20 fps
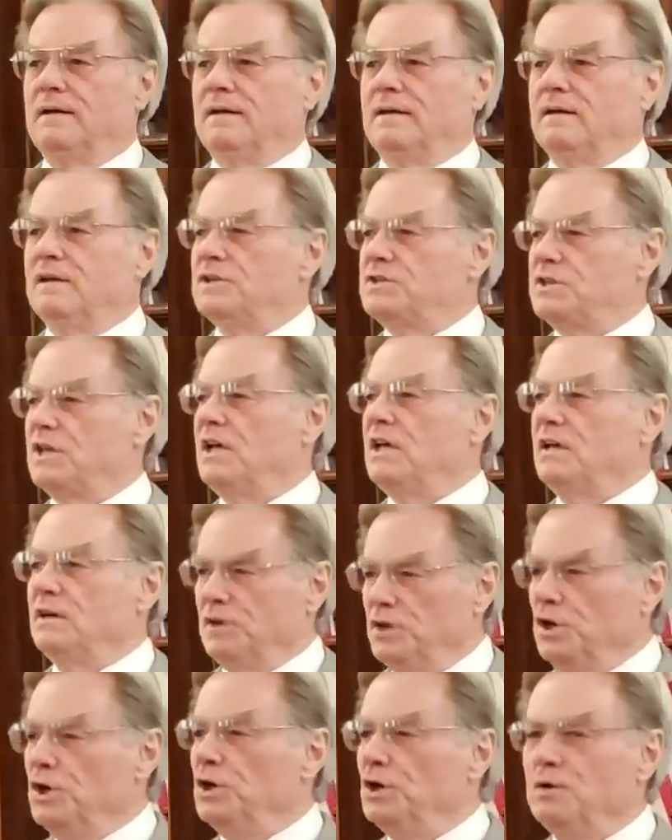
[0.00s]
You see,
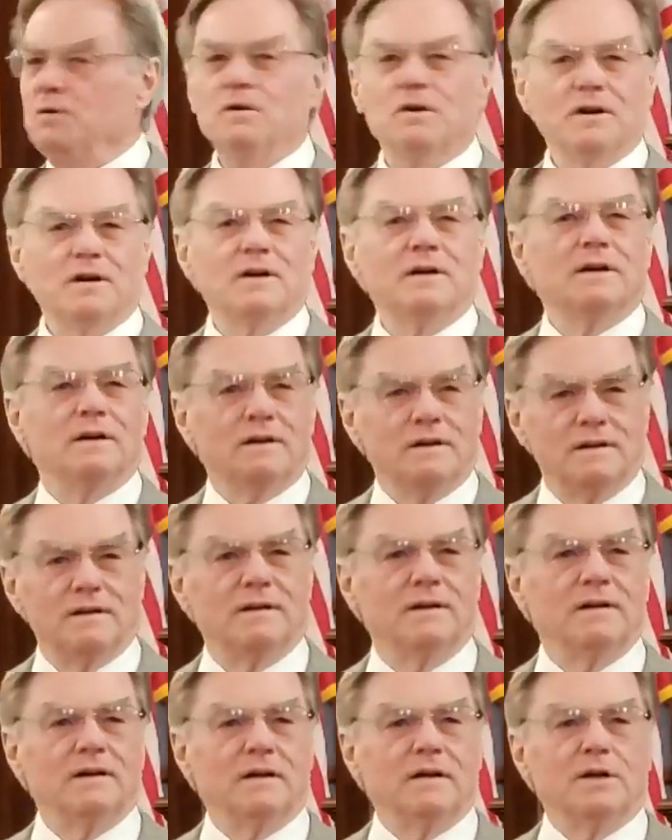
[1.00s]
new
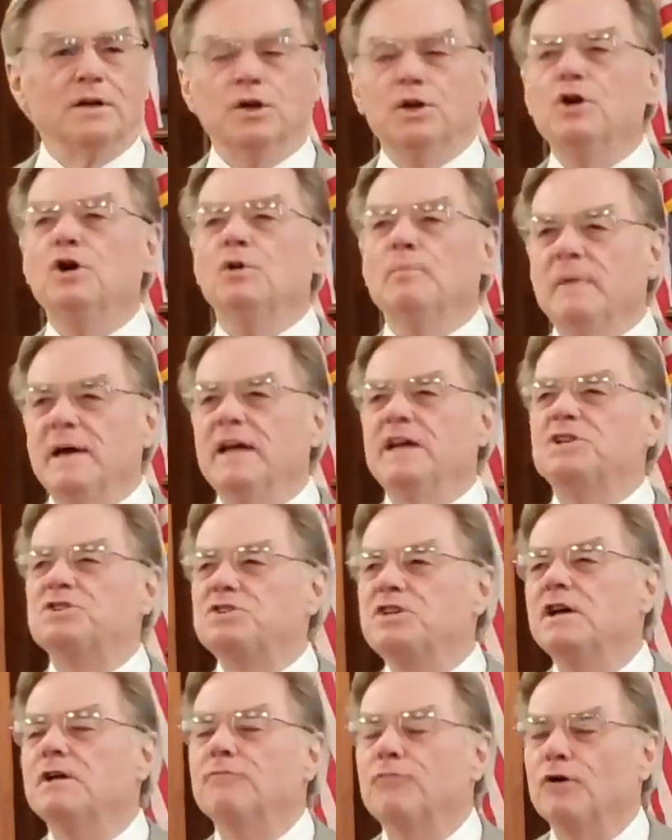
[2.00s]
new means
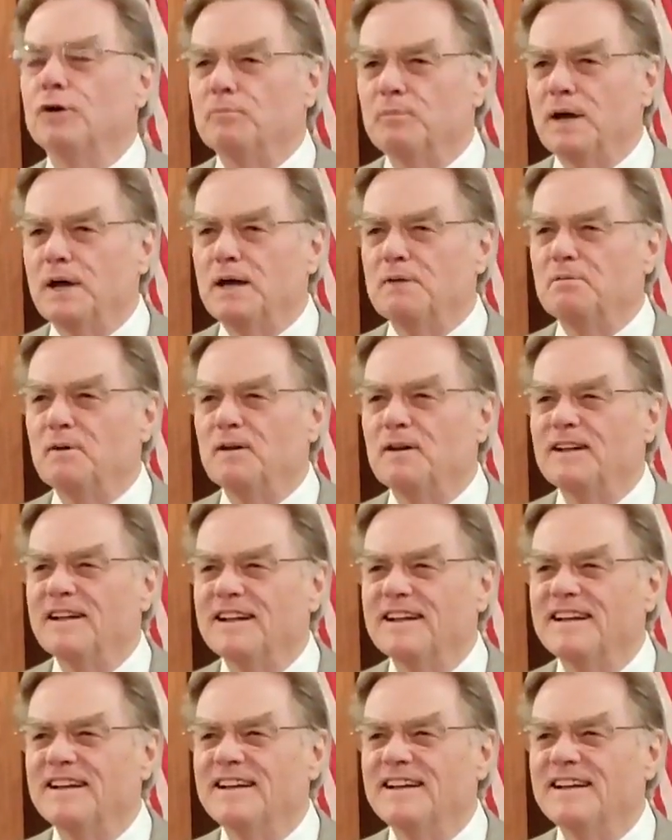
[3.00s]
different, people.